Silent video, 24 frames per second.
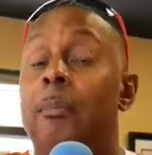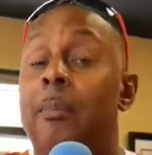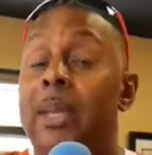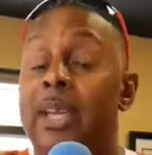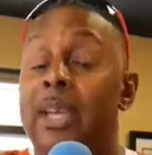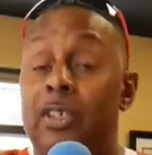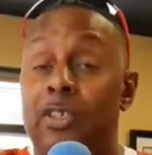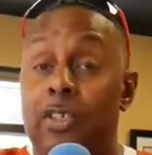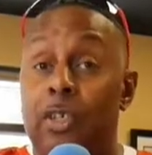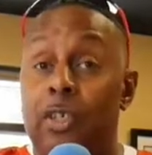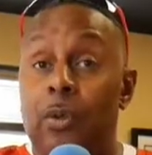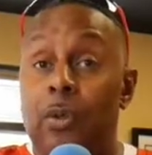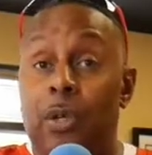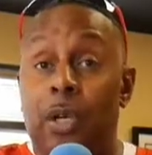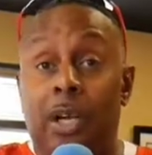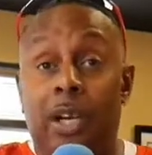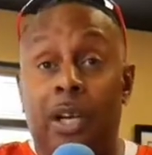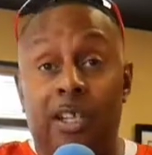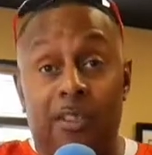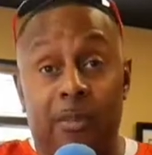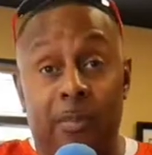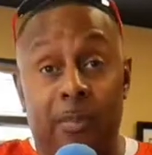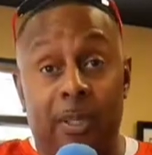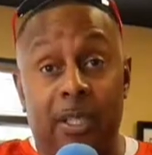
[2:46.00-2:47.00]
Big Show
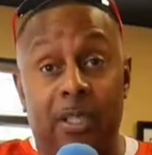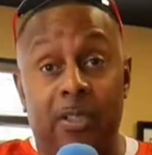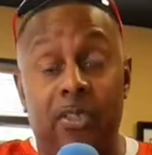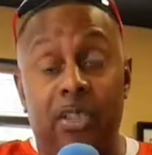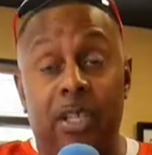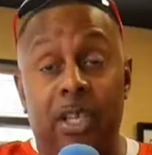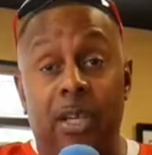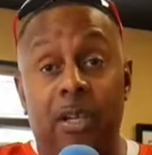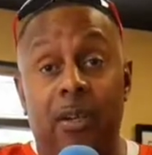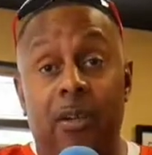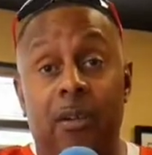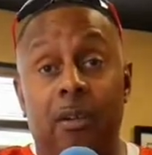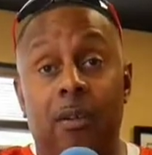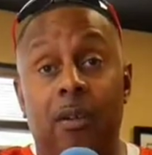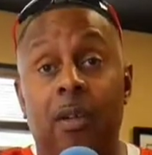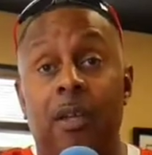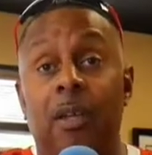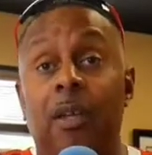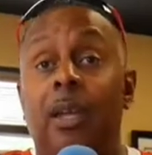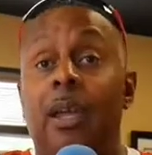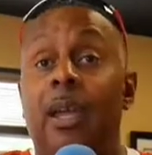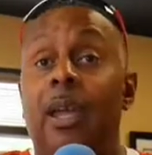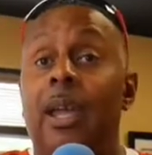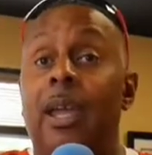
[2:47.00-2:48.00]
Cosplay Channel
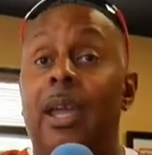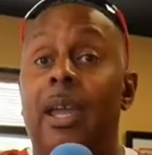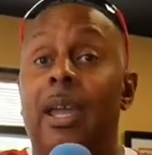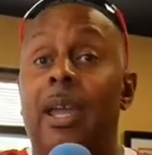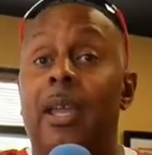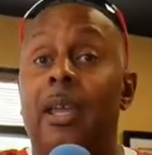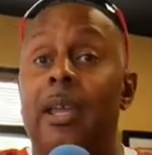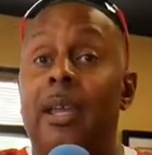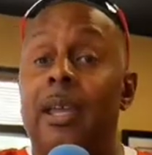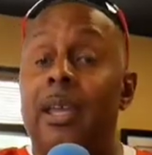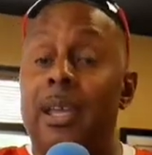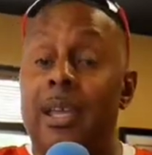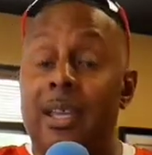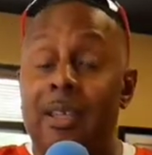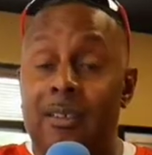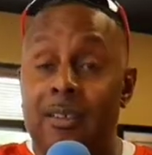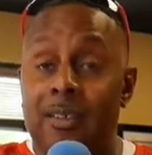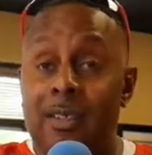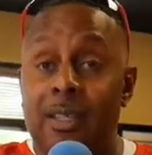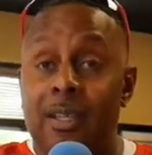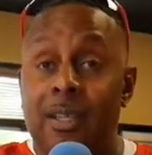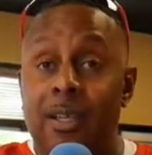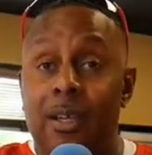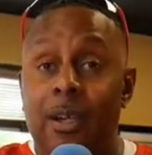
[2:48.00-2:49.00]
and
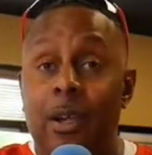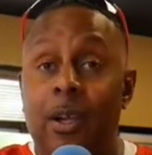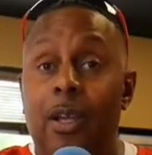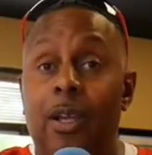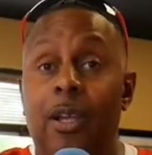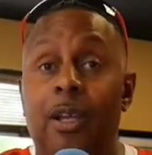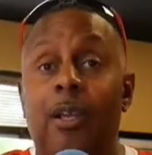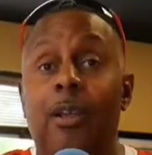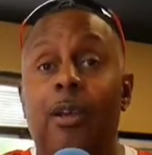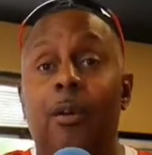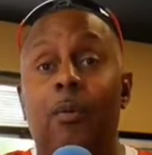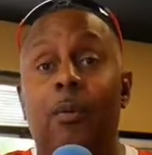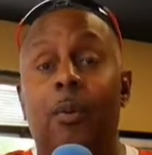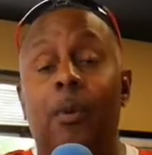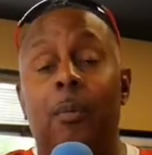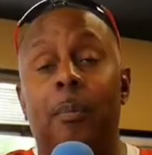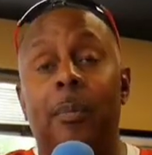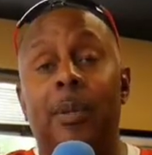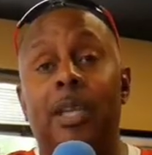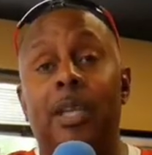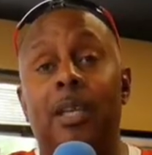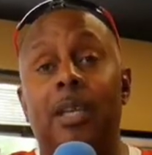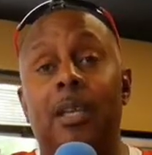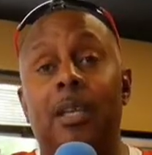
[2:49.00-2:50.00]
Izzy will
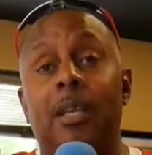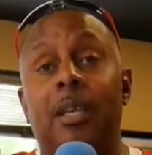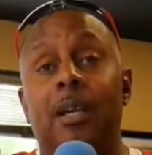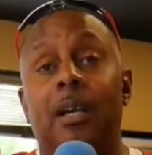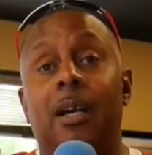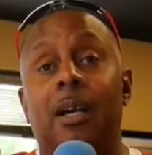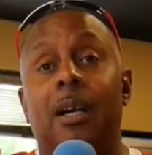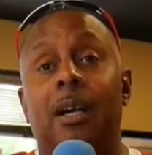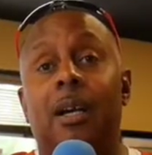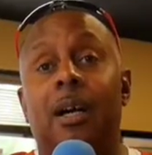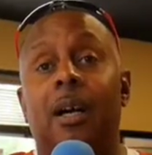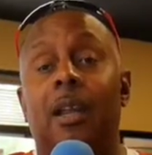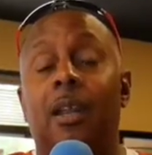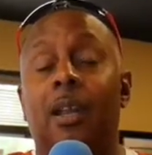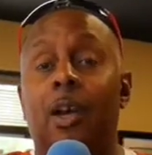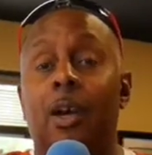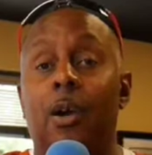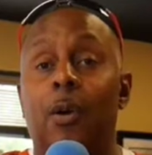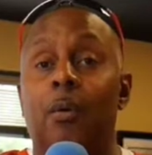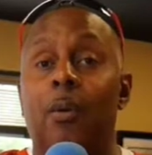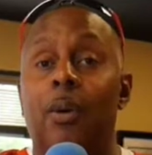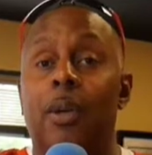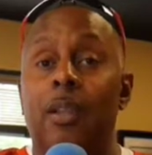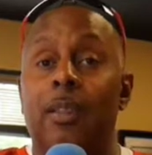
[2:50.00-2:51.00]
be,
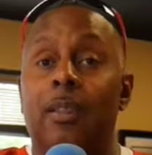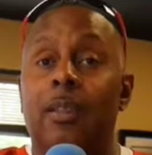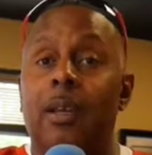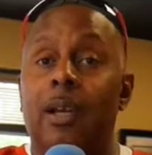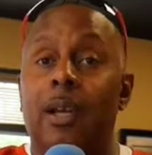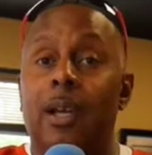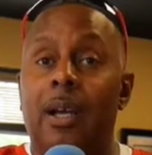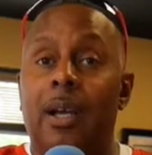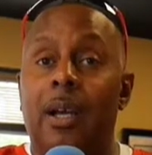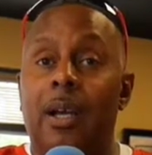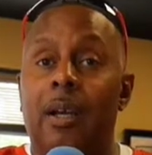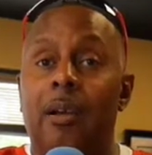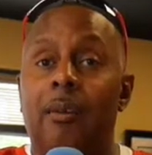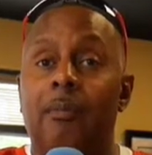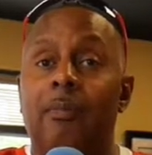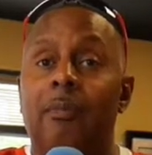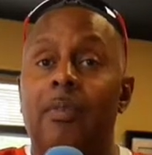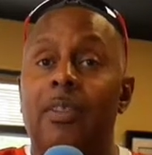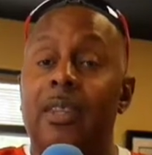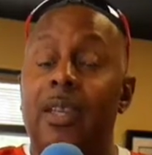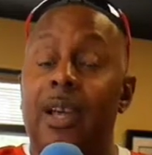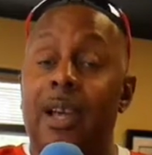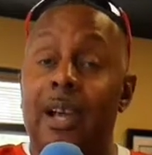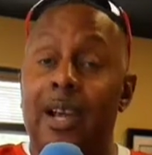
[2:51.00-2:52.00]
along with the
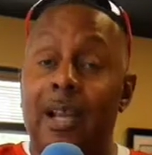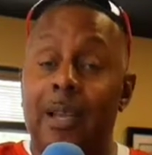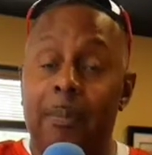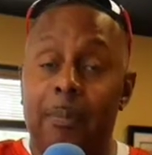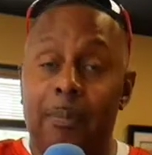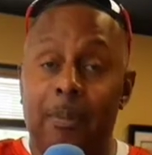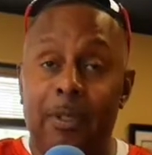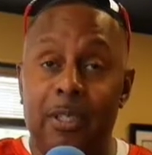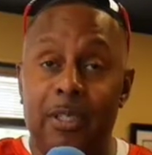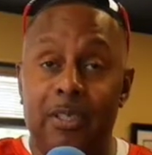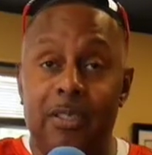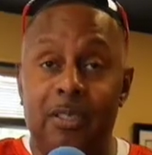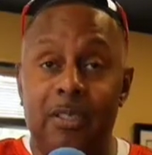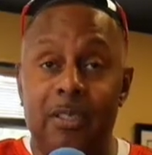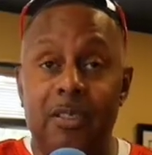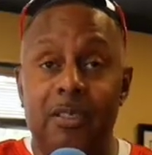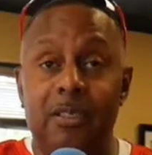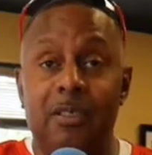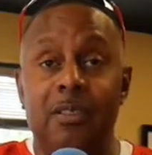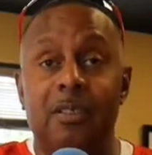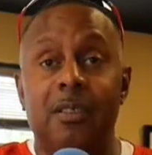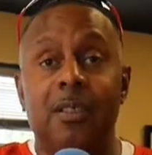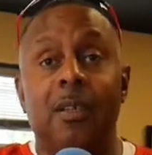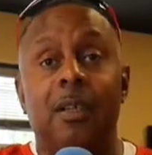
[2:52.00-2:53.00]
High
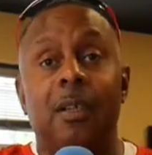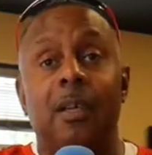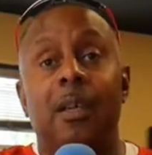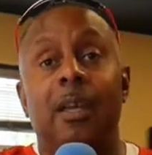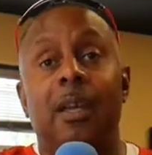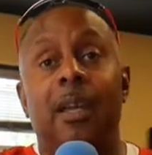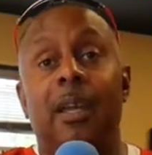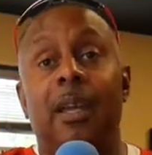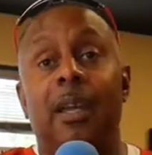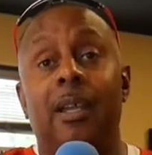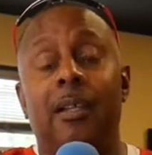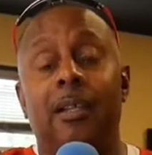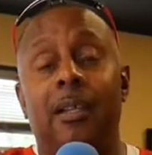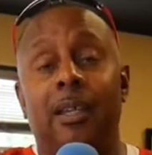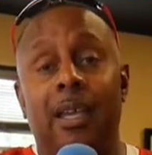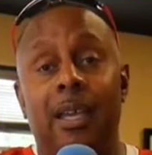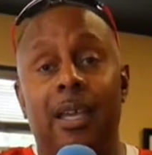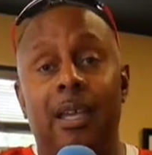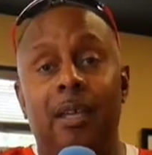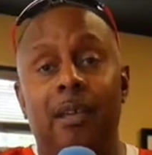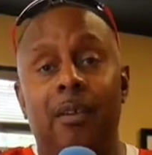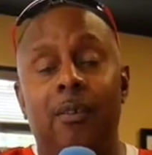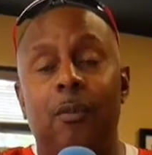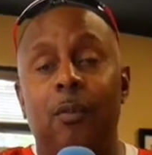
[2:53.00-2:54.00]
Priestess and
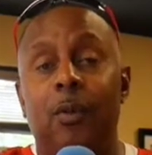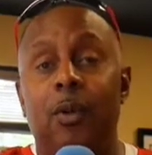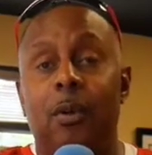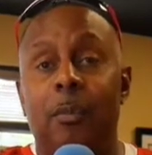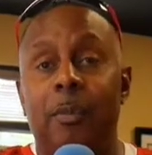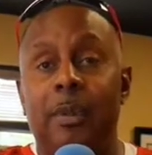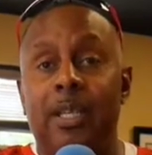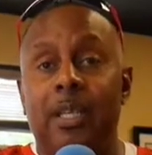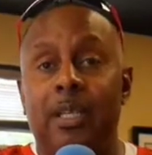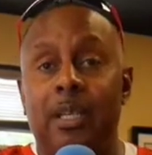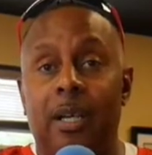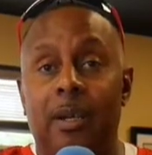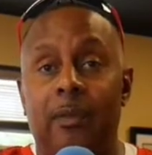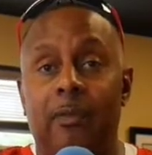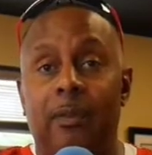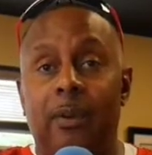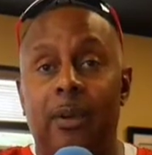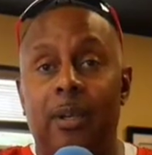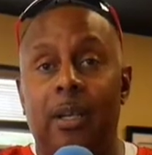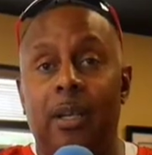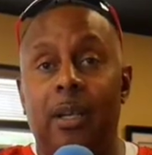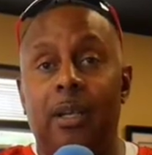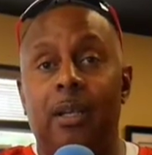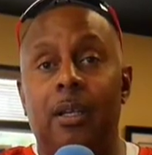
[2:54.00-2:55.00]
Kate, will be
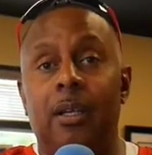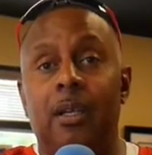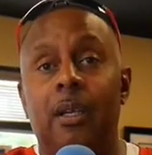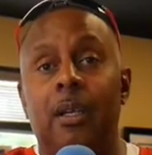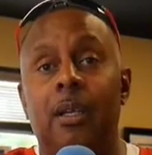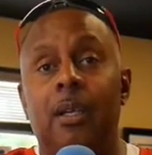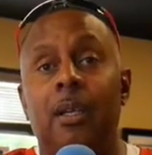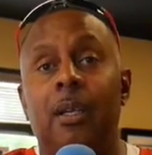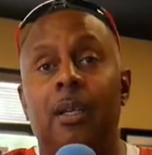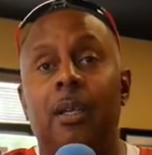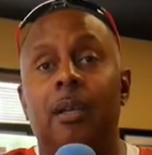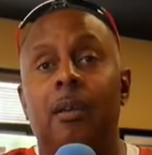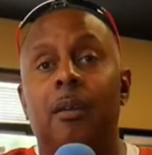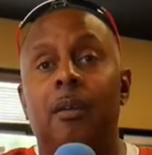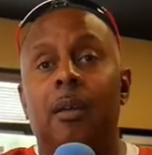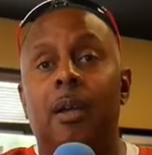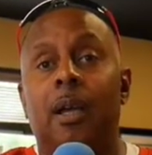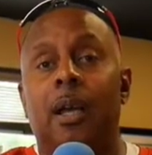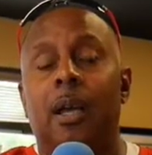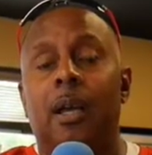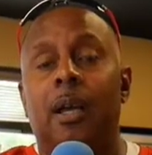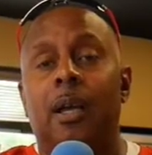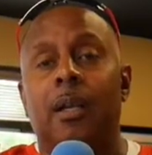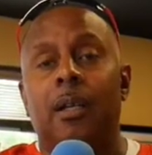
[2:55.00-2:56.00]
covering
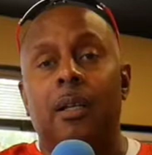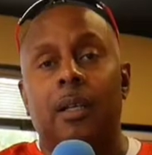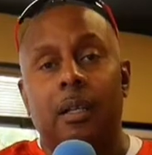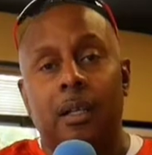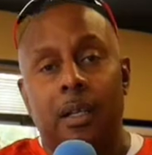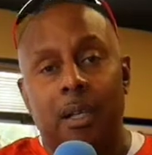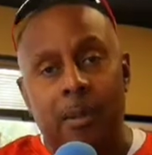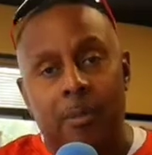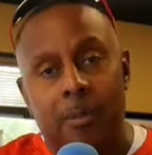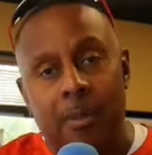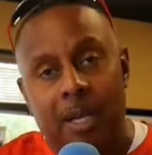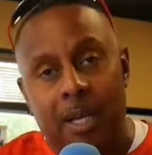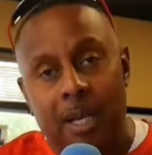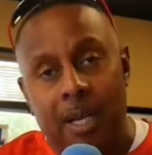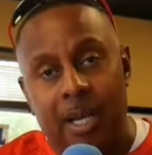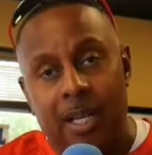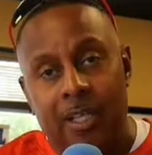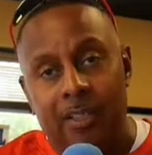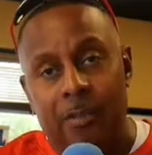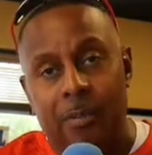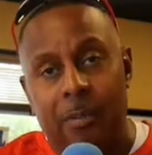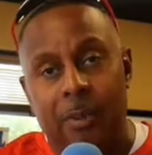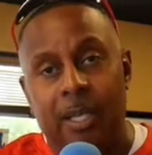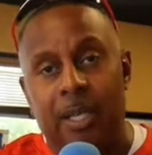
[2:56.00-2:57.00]
Club
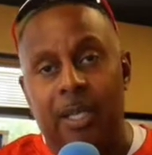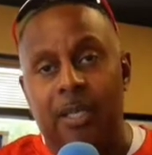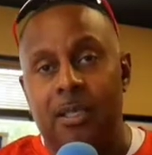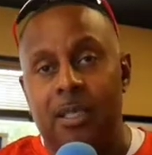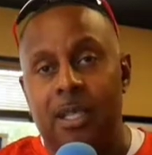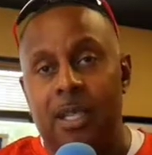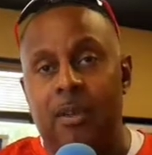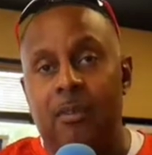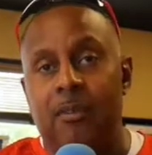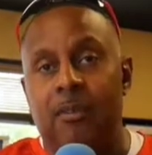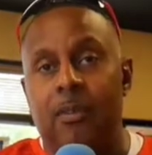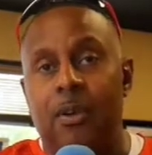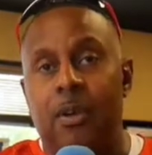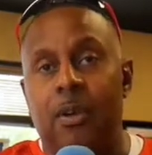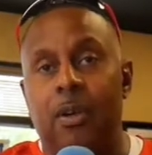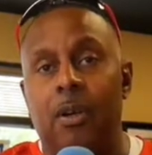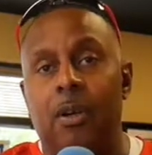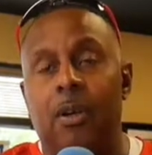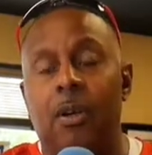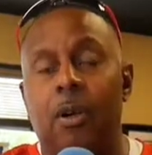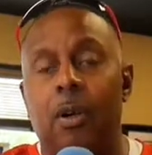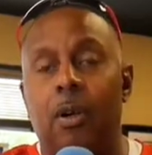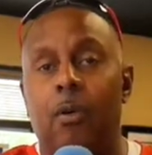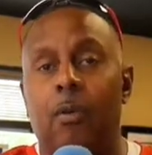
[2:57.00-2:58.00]
Cosplay
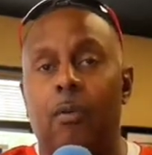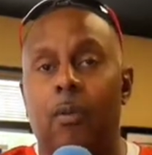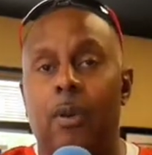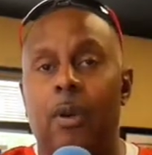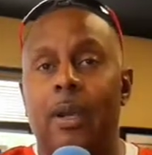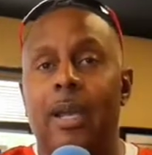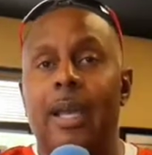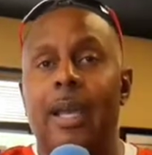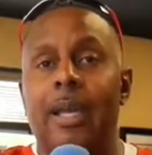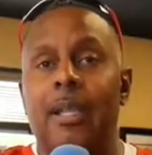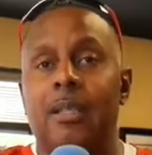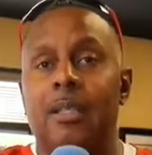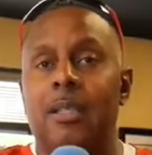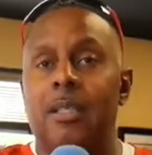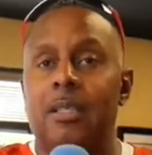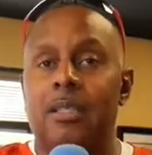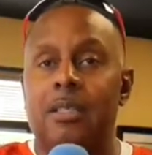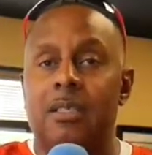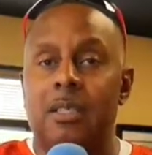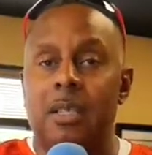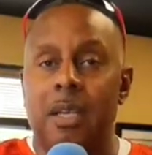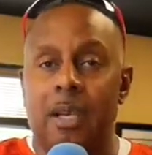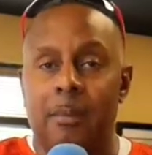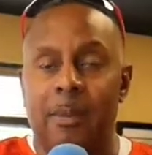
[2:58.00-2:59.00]
Denver over at
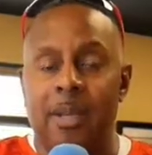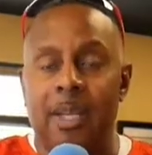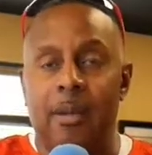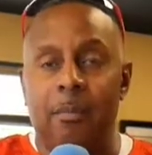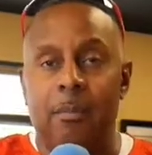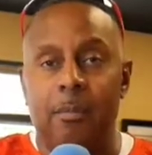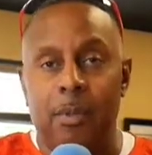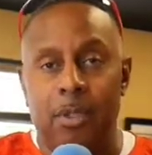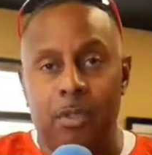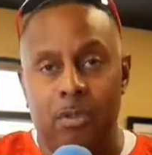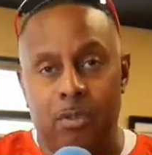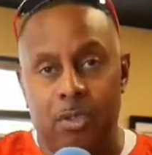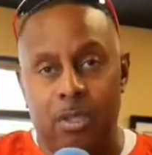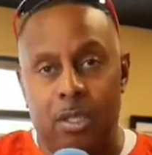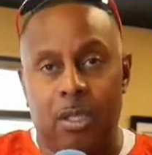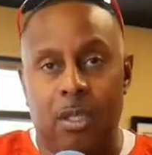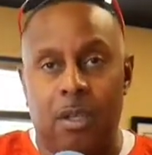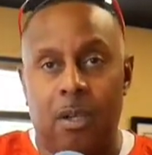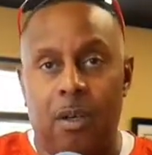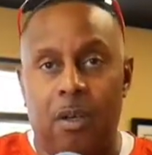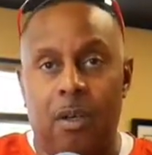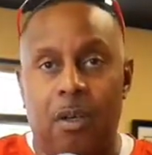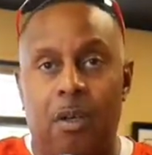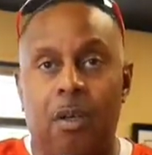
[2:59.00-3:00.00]
the Summit
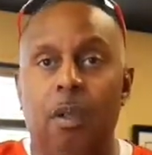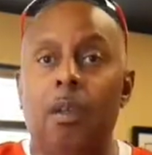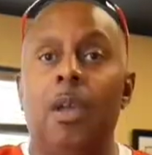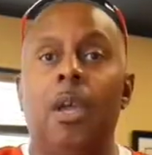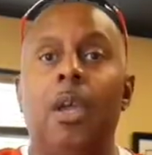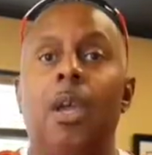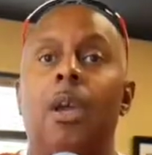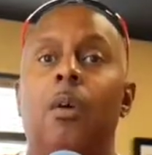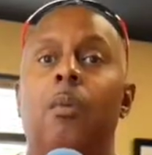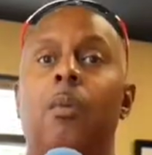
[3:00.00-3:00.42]
Music Hall.